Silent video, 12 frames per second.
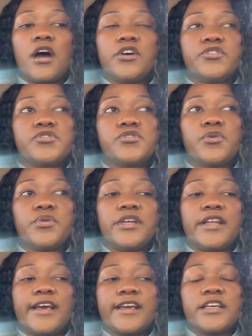story,
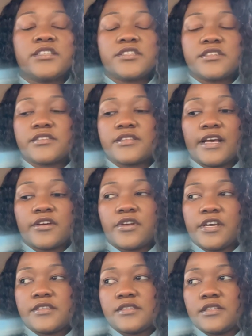like, it's just like
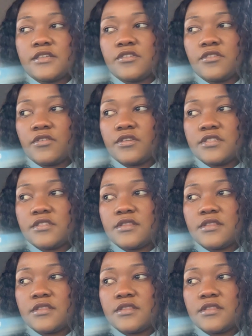crazy, you know,